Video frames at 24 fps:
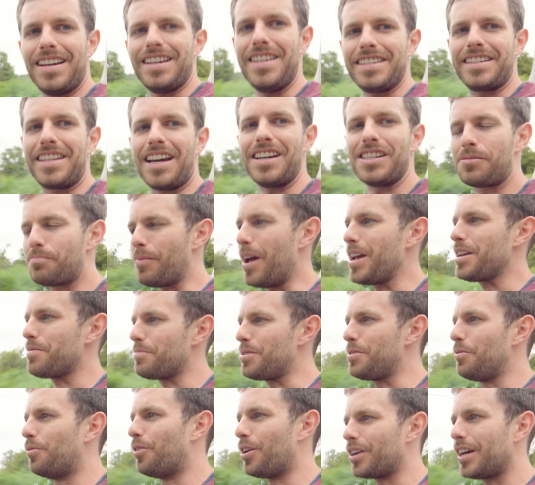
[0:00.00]
It does make
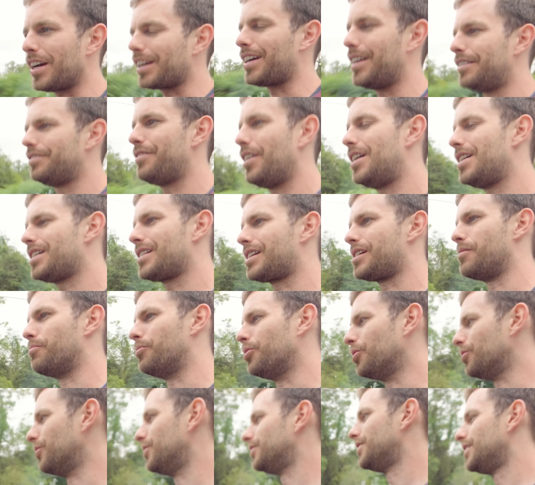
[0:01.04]
me want a
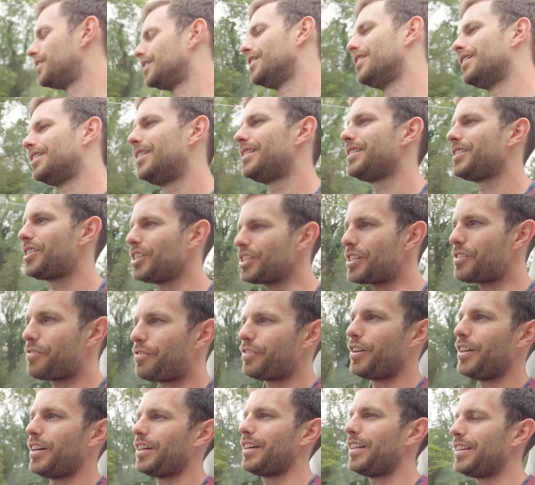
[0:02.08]
convertible, just
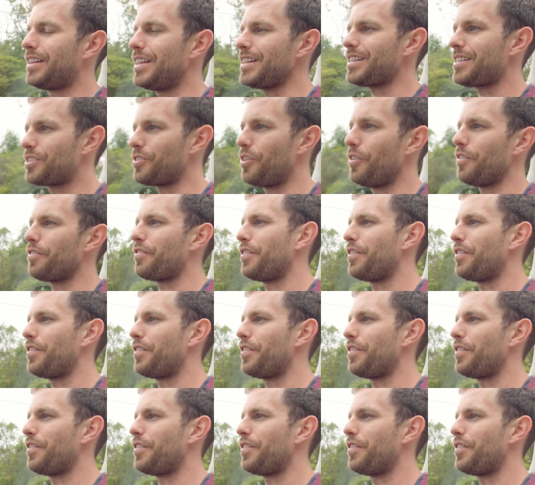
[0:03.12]
for this sort